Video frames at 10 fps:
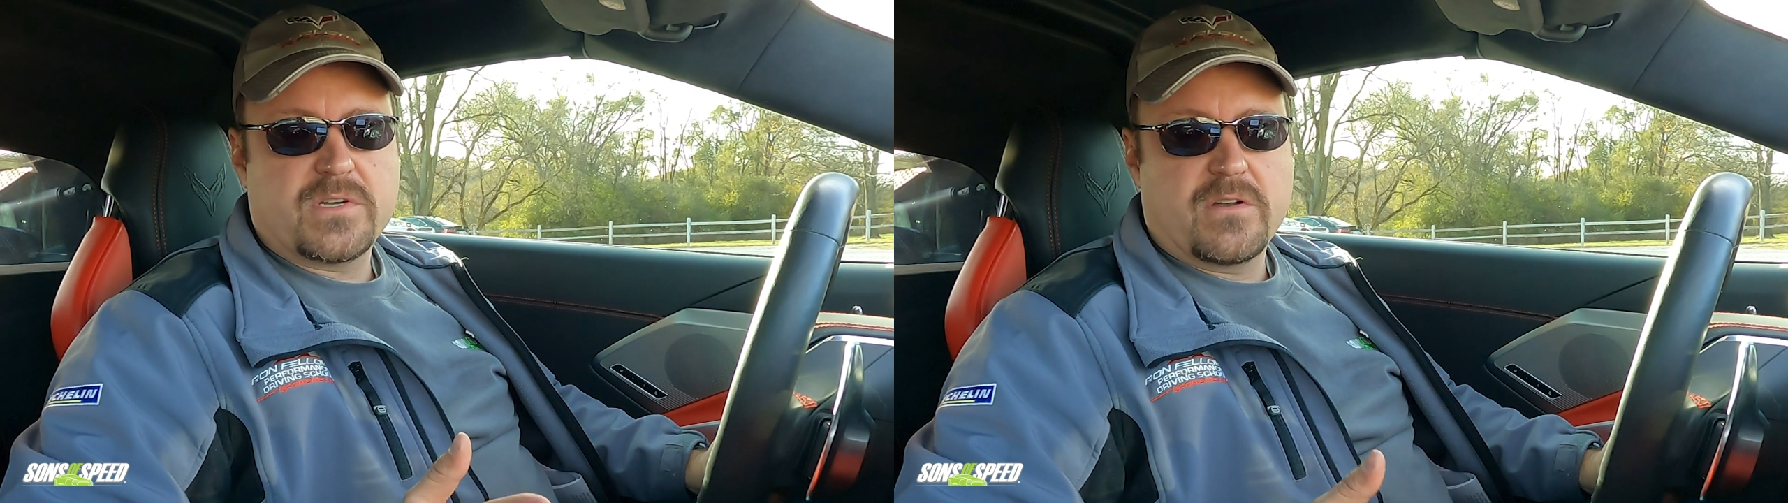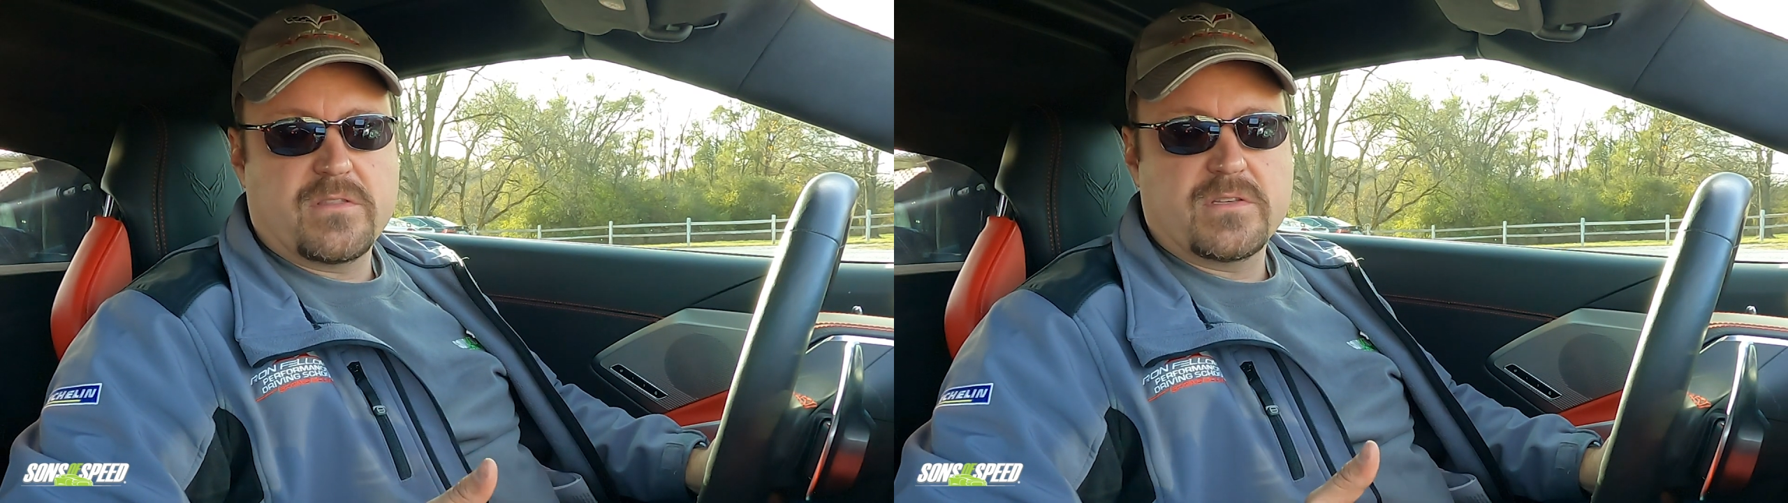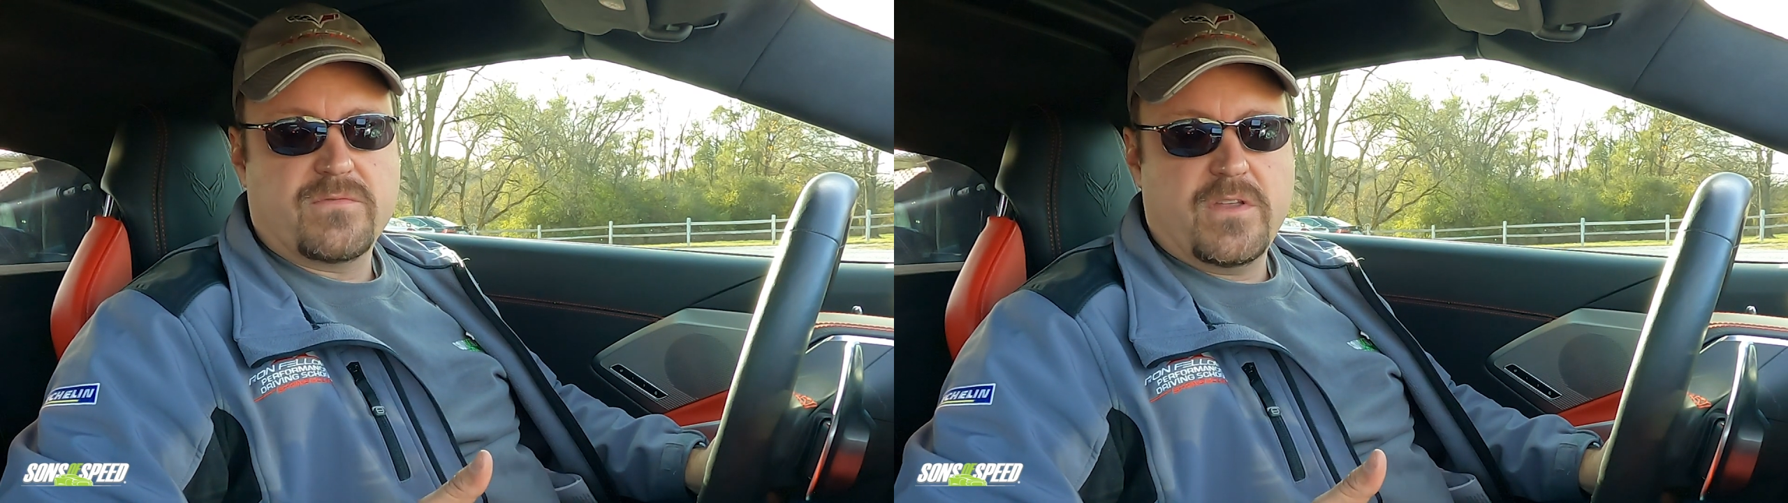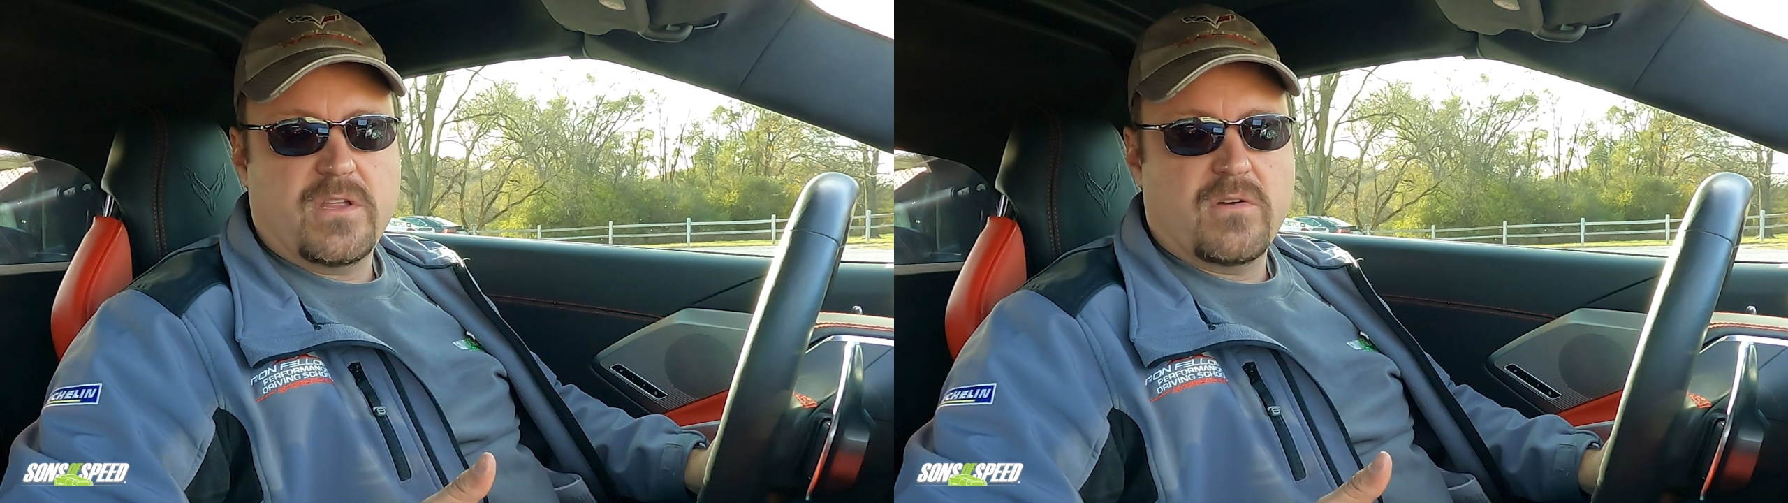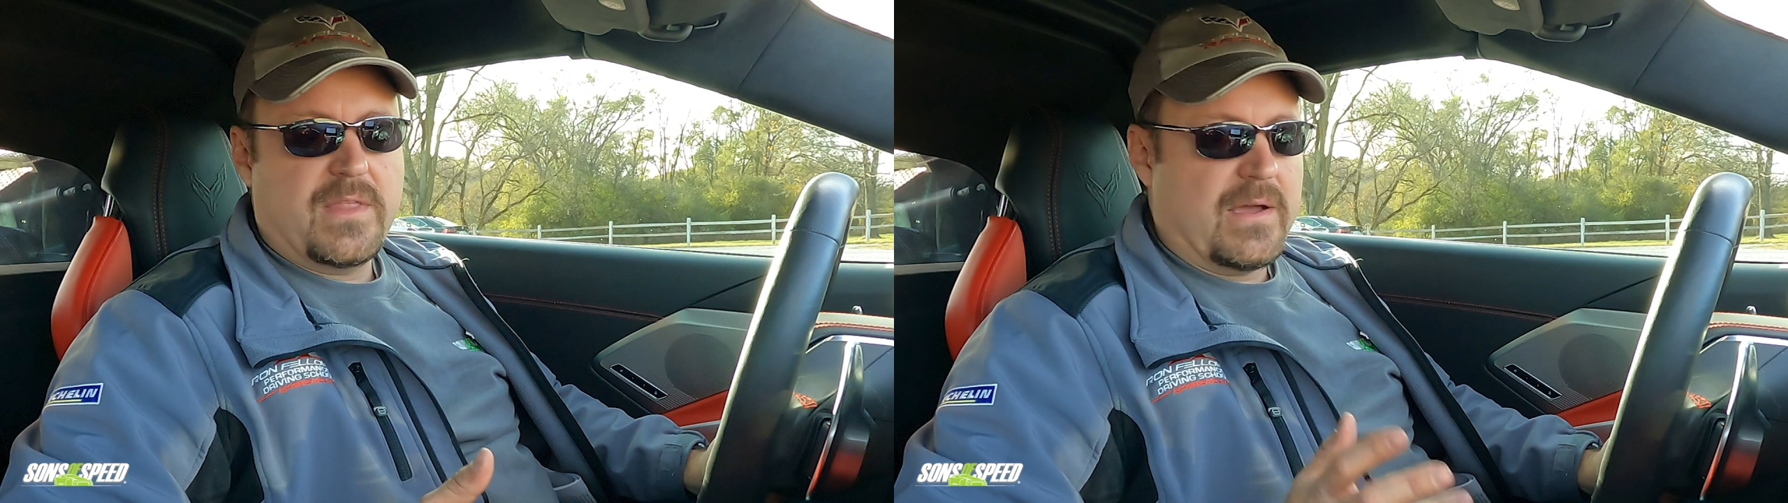started this
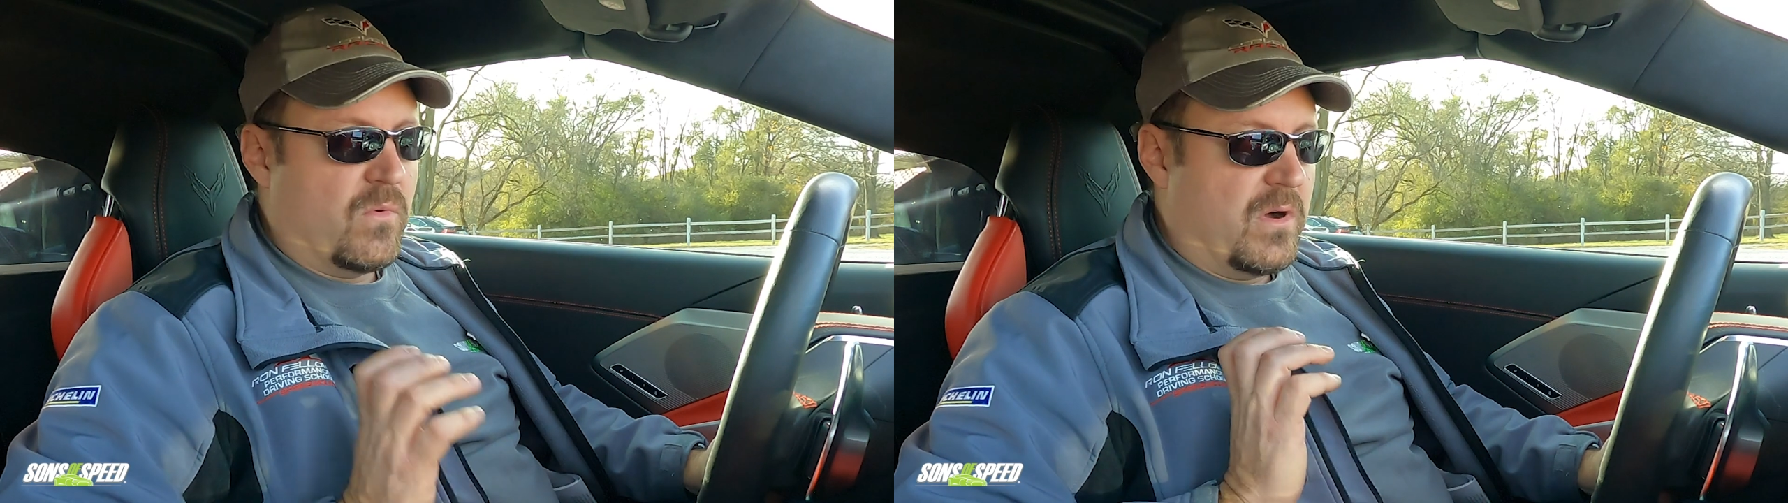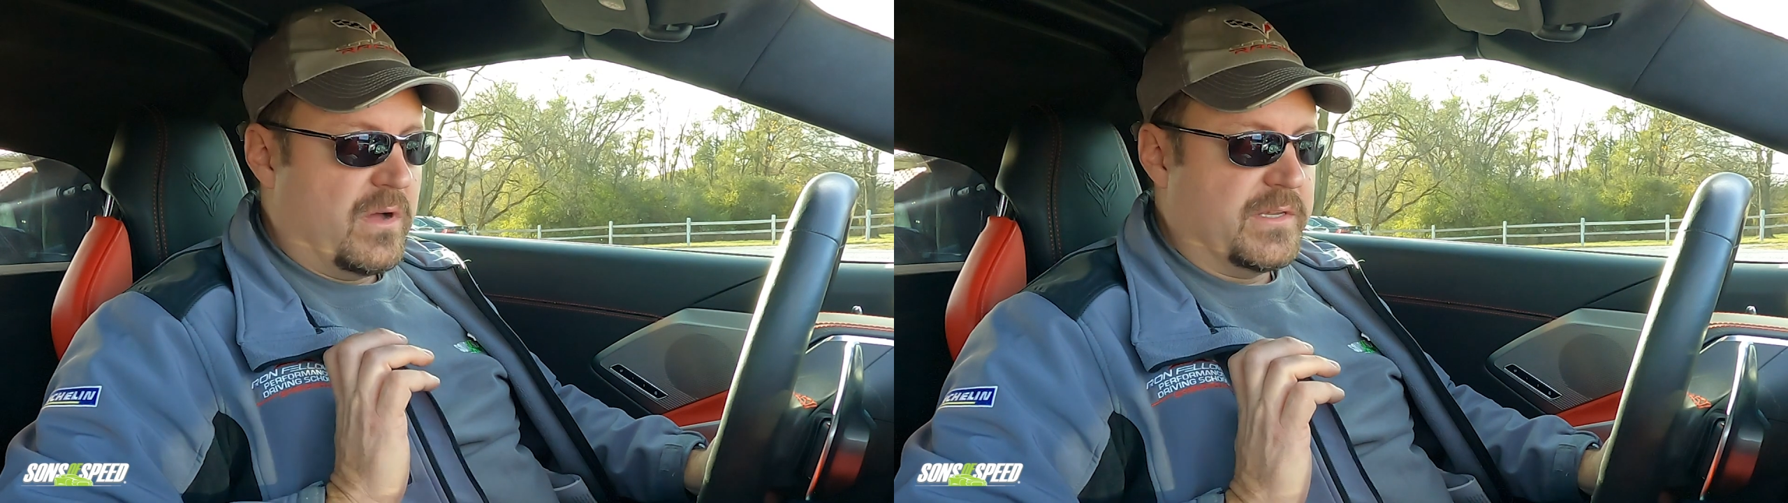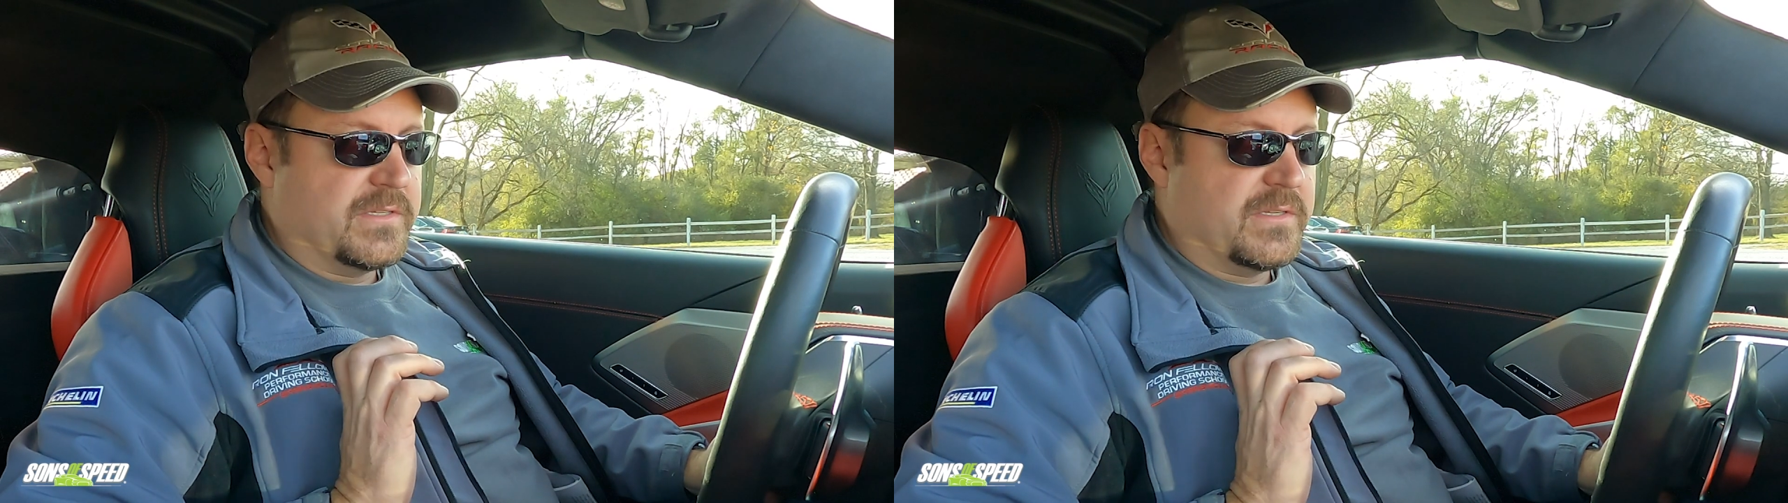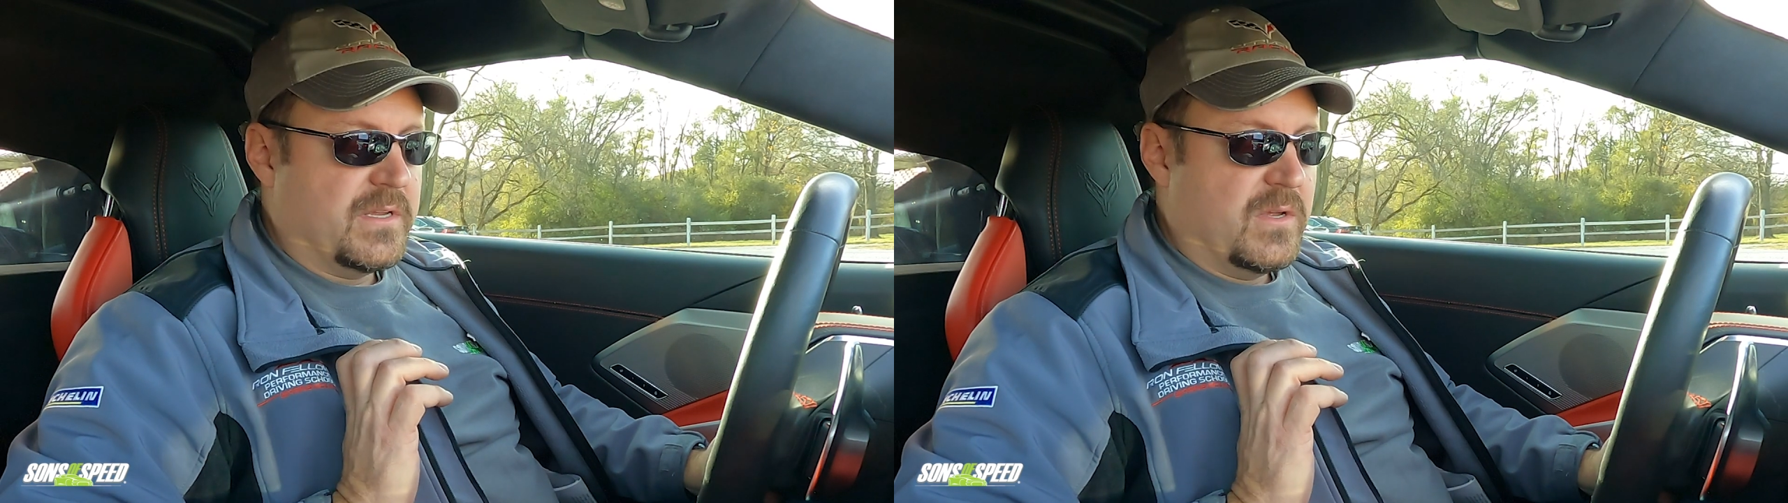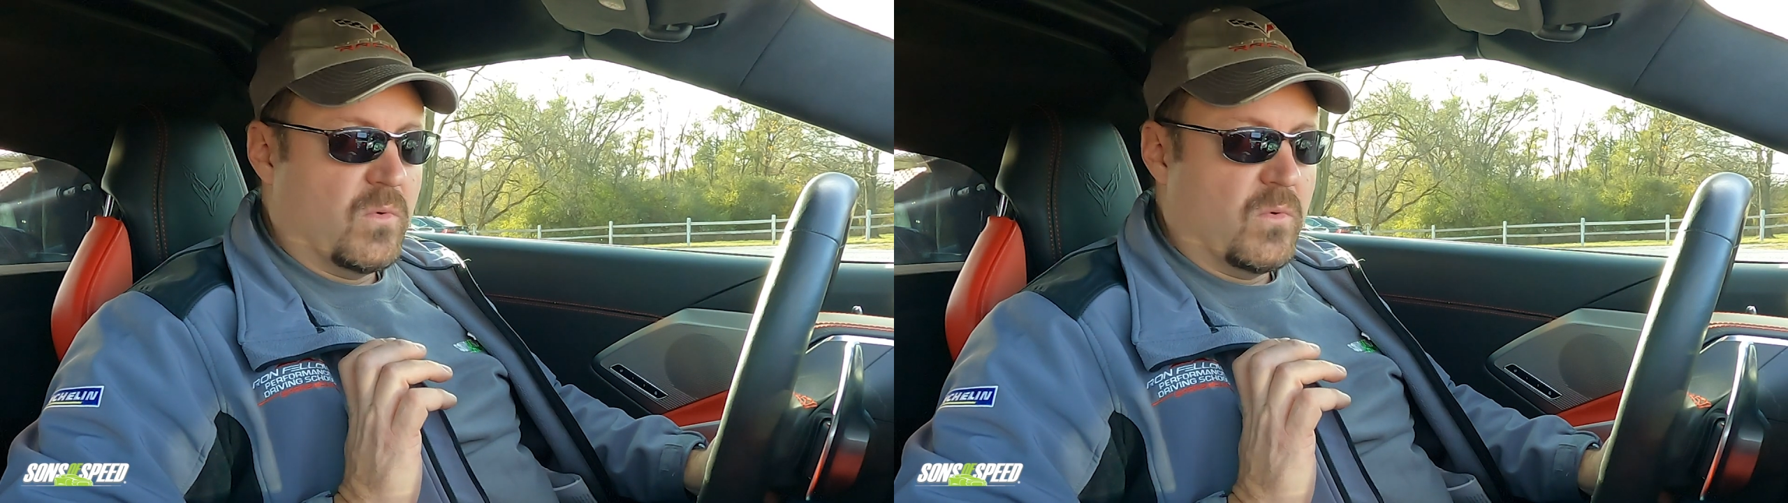video, and that was